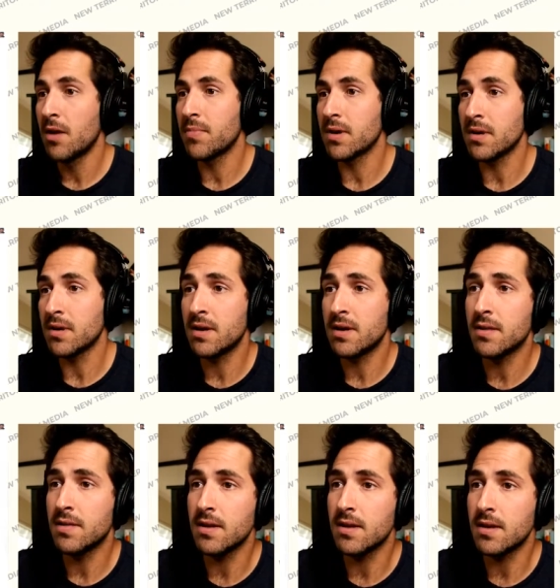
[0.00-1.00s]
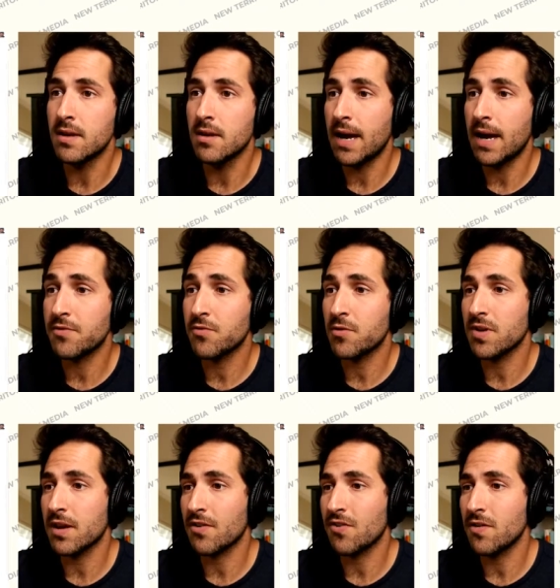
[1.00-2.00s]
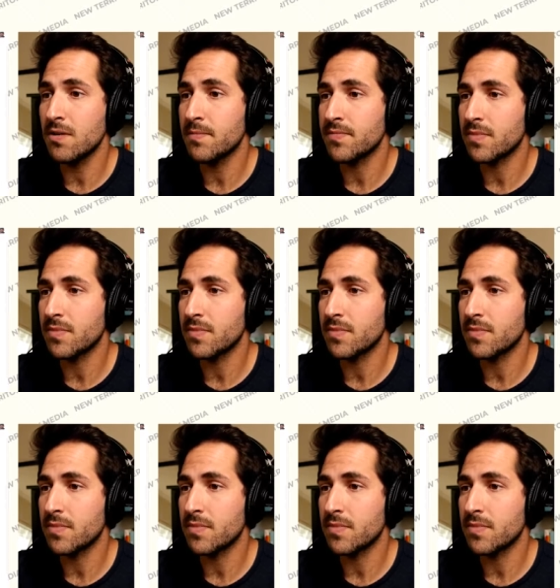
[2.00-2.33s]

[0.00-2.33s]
but the password protection,